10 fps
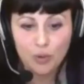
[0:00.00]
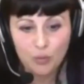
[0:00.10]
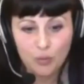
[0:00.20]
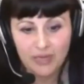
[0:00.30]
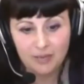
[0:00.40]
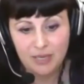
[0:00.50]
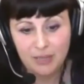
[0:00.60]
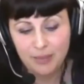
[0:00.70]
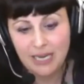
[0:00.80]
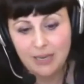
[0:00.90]
what we,
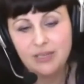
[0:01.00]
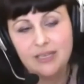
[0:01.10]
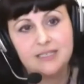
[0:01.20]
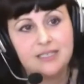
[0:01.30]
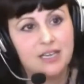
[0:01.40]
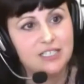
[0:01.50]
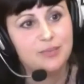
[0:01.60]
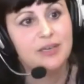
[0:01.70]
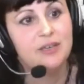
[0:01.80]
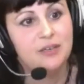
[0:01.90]
me and Pamela had talked
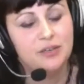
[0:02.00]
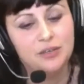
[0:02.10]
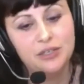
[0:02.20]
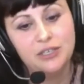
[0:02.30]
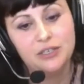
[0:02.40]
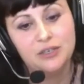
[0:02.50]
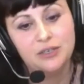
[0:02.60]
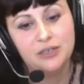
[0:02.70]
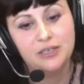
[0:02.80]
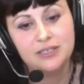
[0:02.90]
about
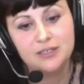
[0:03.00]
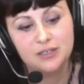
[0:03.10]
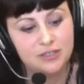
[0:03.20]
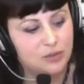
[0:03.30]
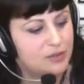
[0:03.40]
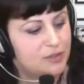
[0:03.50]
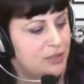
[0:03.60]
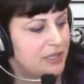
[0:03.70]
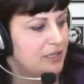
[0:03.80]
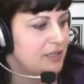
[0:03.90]
earlier is sort of
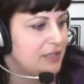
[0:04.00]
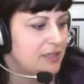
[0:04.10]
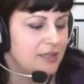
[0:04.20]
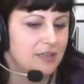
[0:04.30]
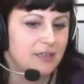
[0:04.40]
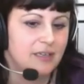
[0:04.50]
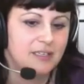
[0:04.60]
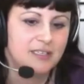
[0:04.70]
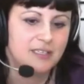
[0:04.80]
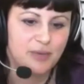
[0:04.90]
doing a, a
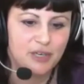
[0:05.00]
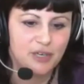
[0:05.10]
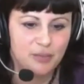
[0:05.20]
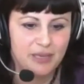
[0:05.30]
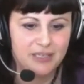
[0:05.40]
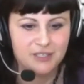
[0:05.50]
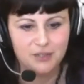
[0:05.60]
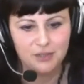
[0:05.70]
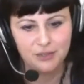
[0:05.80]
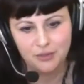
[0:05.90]

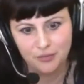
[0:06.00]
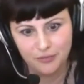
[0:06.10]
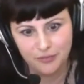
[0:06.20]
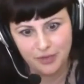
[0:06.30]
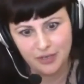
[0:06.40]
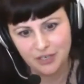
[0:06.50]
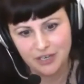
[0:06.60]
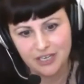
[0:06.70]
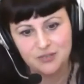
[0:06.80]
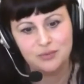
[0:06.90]
experimental, very
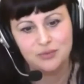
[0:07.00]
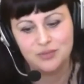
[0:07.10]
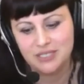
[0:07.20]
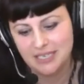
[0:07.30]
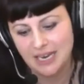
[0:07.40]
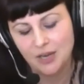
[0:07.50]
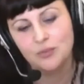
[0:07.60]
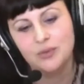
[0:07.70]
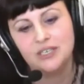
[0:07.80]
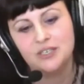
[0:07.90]
grassroots
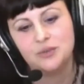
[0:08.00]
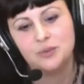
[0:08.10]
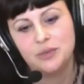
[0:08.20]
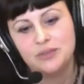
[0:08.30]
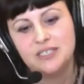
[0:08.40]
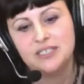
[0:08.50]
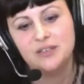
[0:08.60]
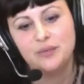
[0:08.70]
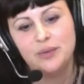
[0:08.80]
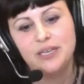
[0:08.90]
outreach, where we would see
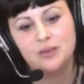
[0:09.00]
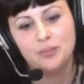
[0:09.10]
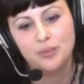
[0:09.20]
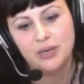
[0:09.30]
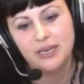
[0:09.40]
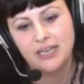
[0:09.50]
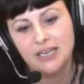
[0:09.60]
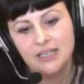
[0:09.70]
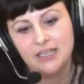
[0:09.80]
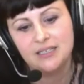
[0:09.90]
if we could bring
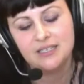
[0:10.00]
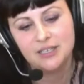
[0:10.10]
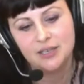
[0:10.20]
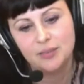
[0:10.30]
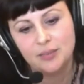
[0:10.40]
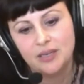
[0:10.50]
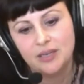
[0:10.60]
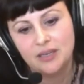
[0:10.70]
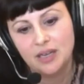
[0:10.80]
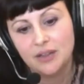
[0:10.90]
in some
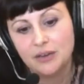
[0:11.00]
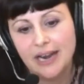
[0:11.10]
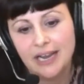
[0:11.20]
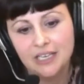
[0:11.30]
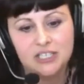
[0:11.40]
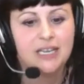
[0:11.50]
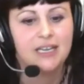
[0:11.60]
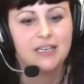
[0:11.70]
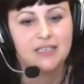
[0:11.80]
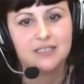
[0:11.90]
uh, other
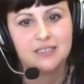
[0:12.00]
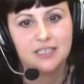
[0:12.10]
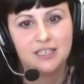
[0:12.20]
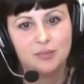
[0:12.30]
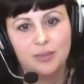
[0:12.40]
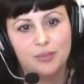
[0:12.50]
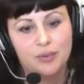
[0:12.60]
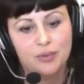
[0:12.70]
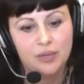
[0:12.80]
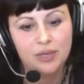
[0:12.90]
hashtags to get
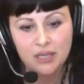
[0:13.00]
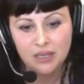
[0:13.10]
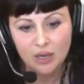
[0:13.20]
people